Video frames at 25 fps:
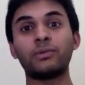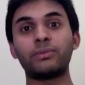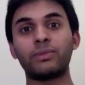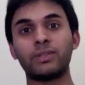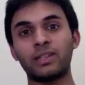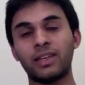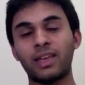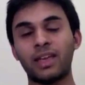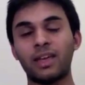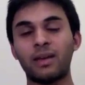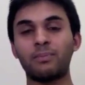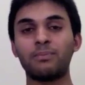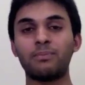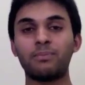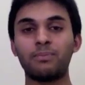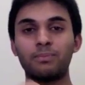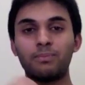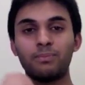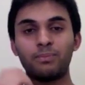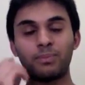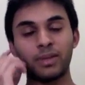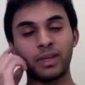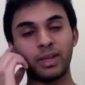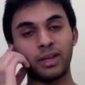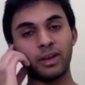I want to get a
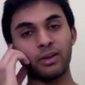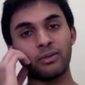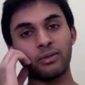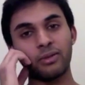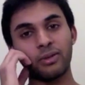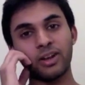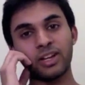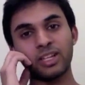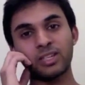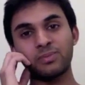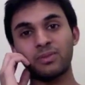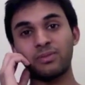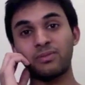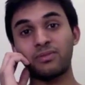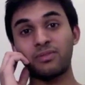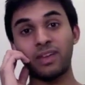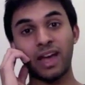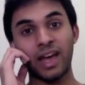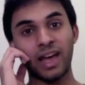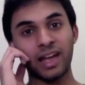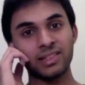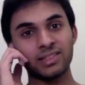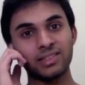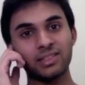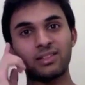bigger grasp of
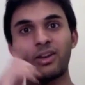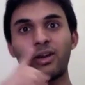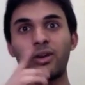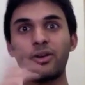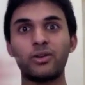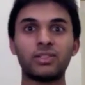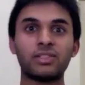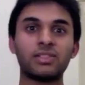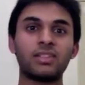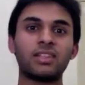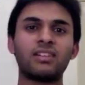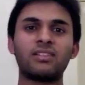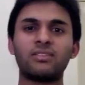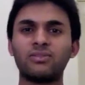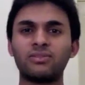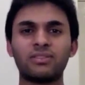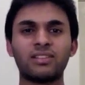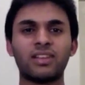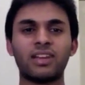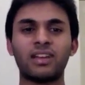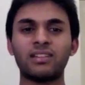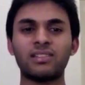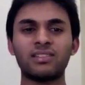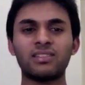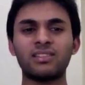that and hosting and all that.